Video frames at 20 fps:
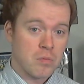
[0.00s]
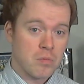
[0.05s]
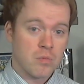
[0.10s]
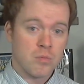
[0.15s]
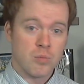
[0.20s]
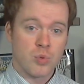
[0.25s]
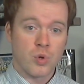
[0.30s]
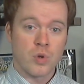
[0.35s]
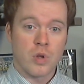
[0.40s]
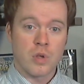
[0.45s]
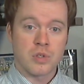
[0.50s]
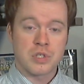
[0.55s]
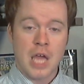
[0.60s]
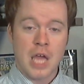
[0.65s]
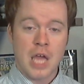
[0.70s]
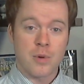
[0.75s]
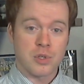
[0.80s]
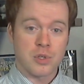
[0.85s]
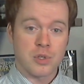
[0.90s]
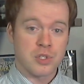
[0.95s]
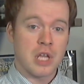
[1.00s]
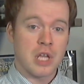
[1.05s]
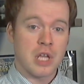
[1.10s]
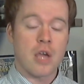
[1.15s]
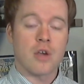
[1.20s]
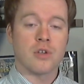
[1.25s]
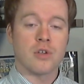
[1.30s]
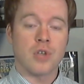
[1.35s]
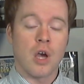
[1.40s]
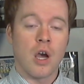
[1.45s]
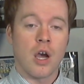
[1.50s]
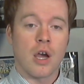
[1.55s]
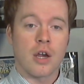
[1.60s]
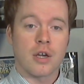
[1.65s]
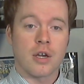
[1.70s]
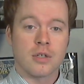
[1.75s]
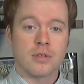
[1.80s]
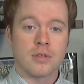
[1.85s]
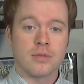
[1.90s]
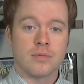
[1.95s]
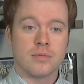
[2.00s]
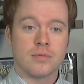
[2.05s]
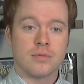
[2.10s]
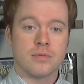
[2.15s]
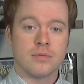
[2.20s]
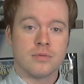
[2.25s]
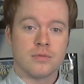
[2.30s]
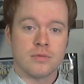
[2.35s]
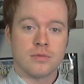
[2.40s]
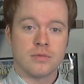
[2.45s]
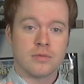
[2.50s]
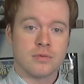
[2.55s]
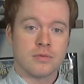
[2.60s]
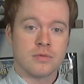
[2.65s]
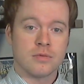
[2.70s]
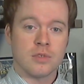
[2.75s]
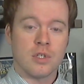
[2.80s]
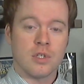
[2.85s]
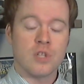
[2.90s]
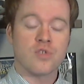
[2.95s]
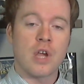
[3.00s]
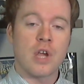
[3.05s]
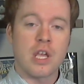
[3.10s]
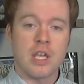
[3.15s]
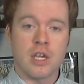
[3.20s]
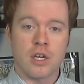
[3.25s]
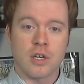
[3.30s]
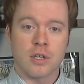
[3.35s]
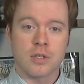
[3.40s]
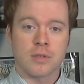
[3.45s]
Bruno's Tower stairs are. It's right here.